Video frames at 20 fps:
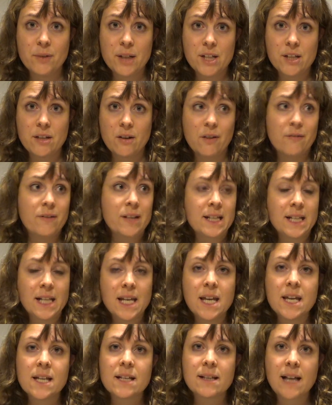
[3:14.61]
which
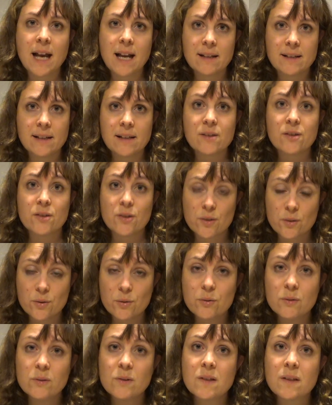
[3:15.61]
obviously is access to
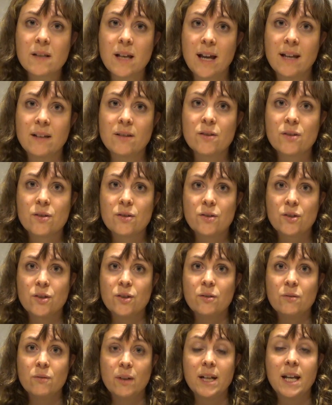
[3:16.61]
schools and
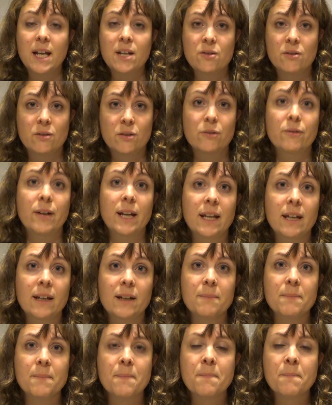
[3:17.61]
to a national
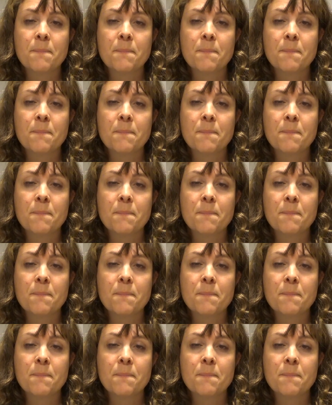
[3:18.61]
curriculum.